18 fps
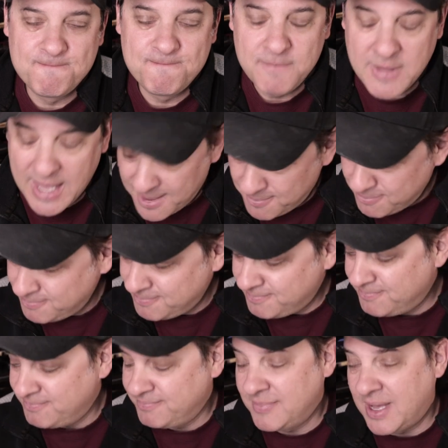Yep,
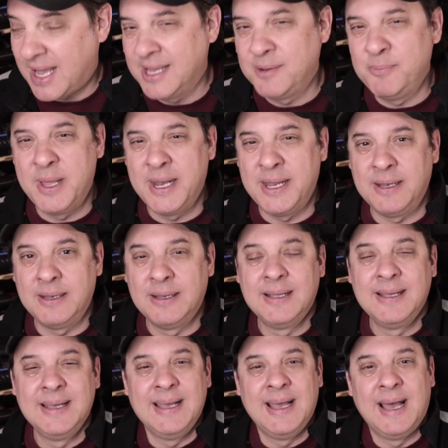I admit it.
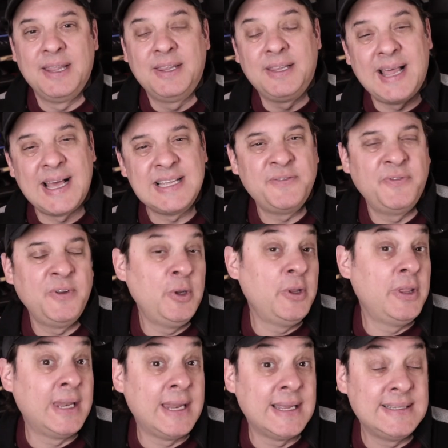Uh, the last
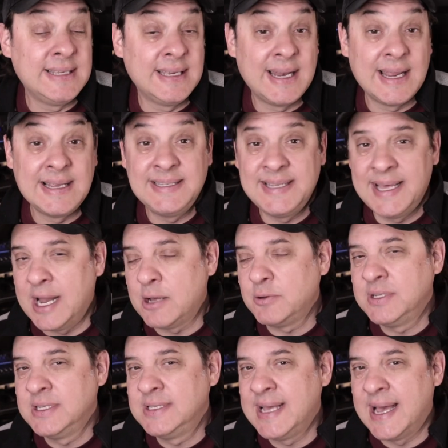video that I did, I set
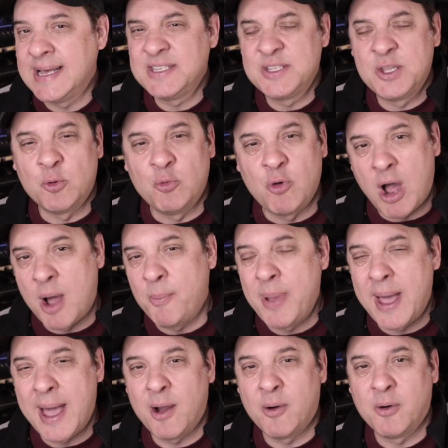out to test the raw
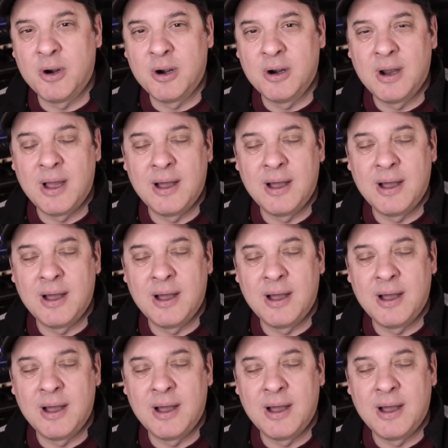power